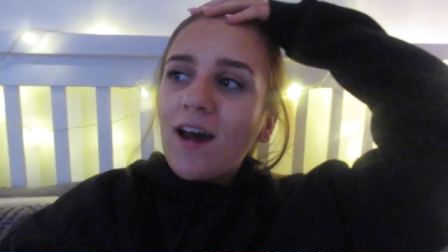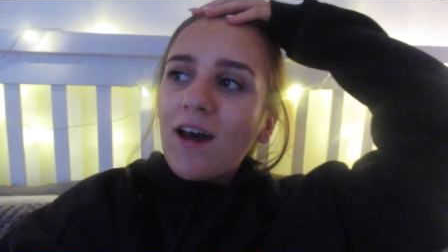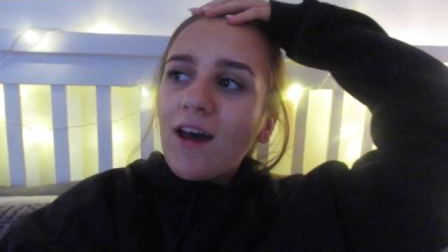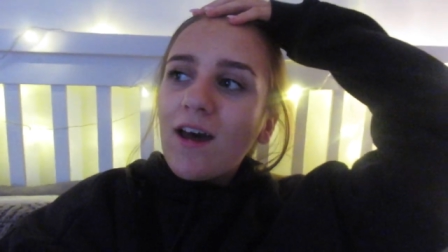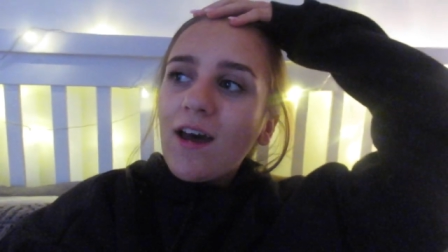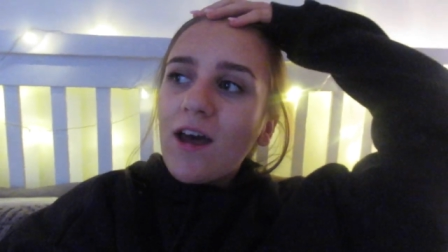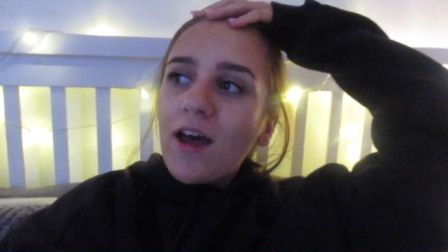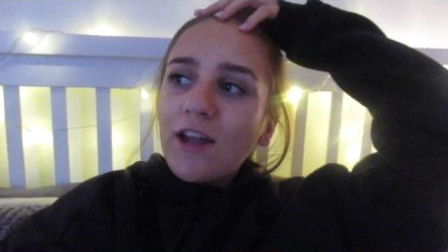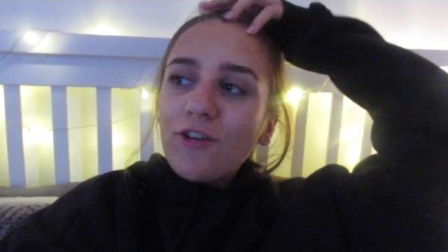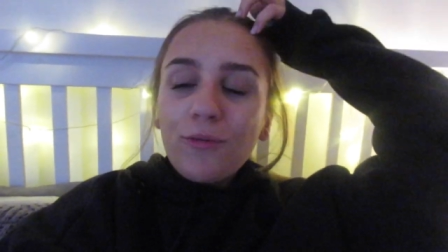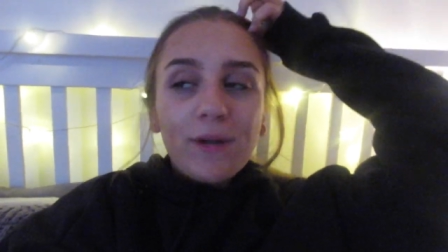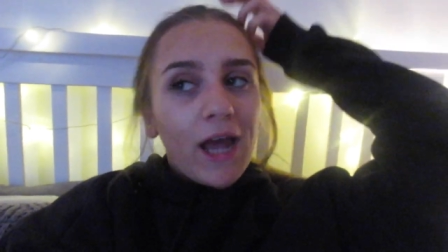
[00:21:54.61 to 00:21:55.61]
Uh, I
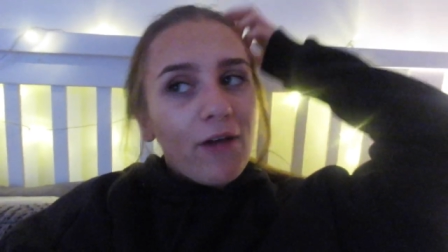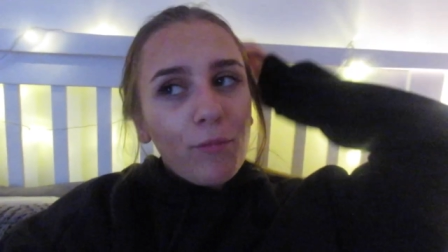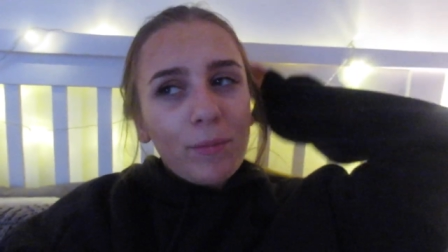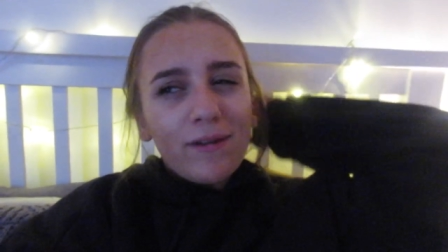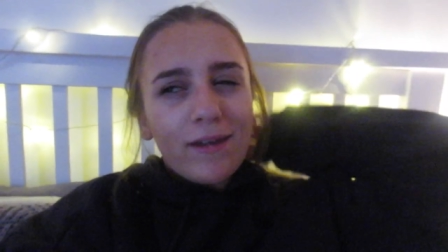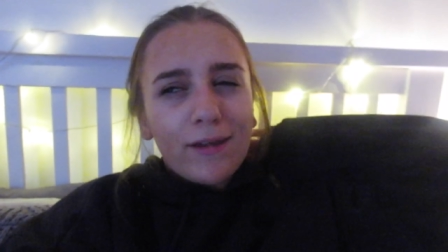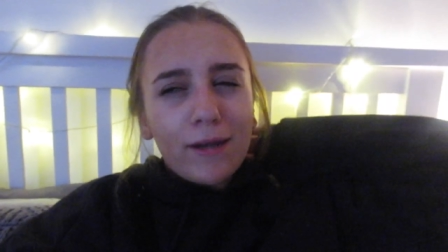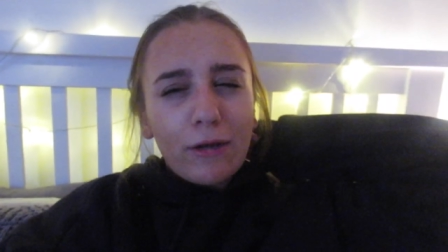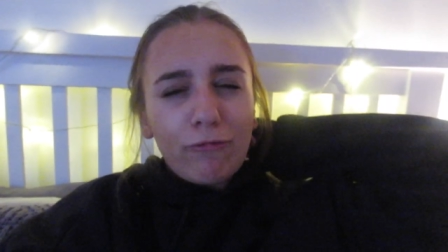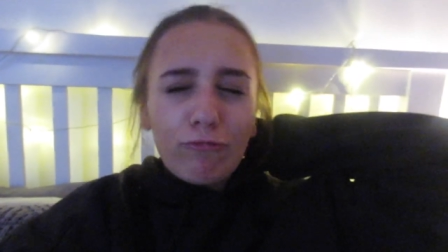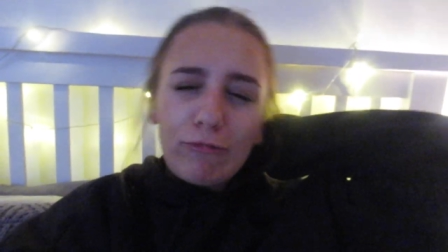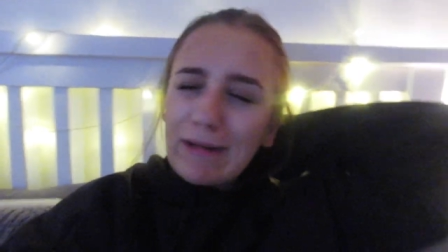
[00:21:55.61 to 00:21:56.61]
don't really have a particular
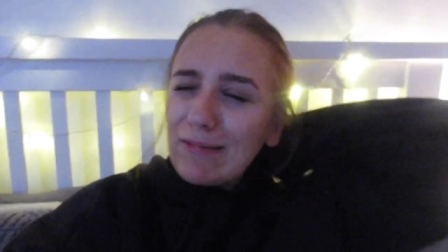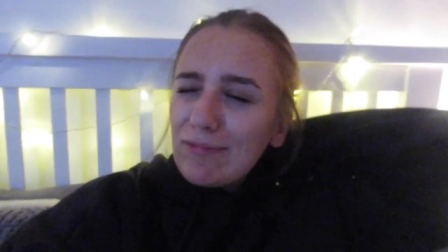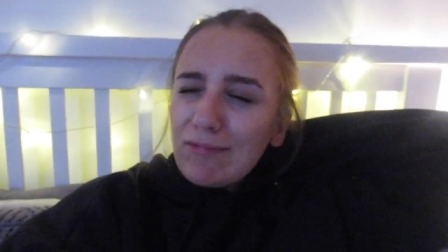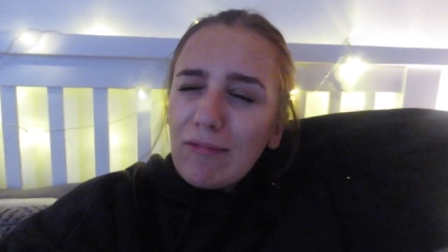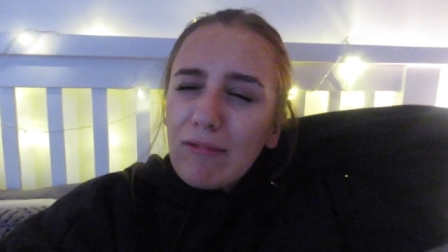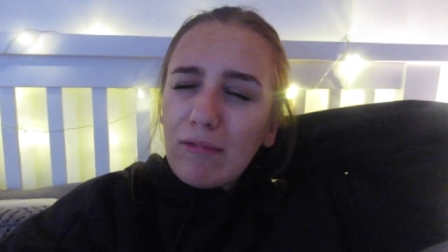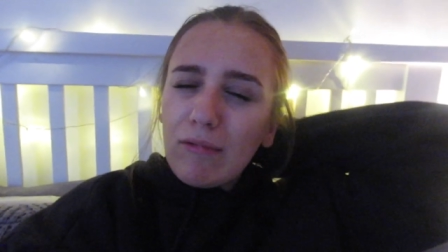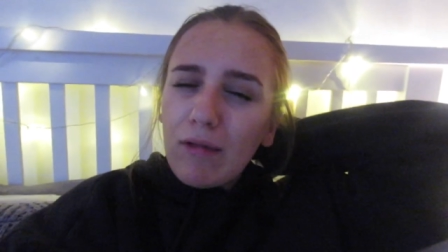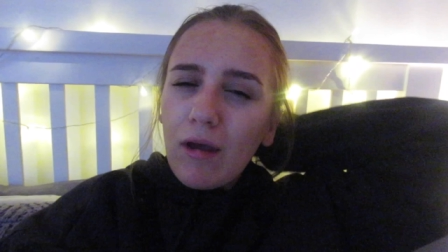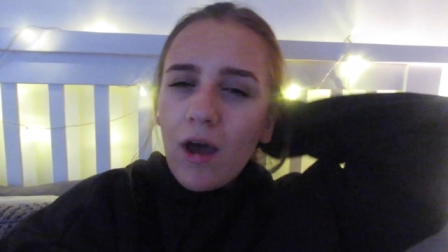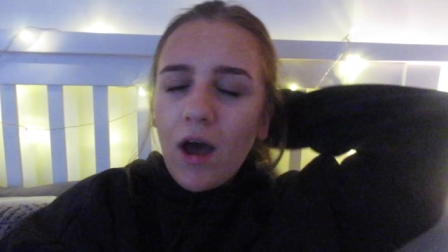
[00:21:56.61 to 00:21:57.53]
reason.